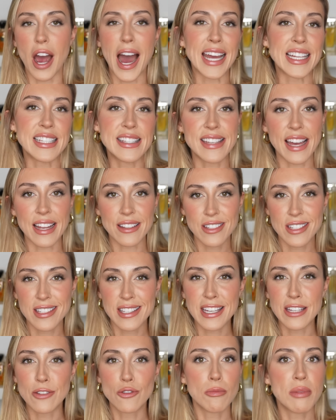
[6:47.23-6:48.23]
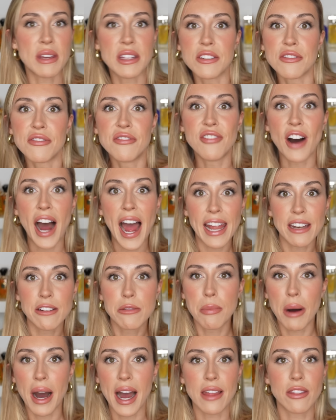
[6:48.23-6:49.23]
identity to be
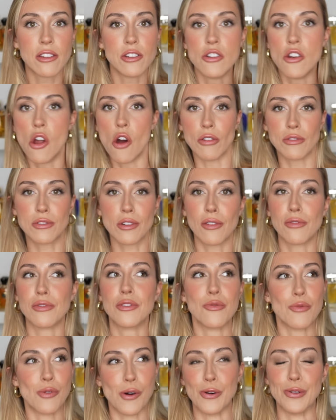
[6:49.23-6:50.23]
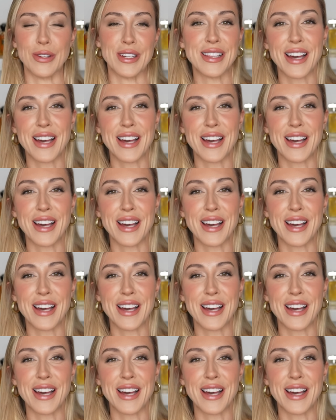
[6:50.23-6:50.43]
defined by the note of neroli.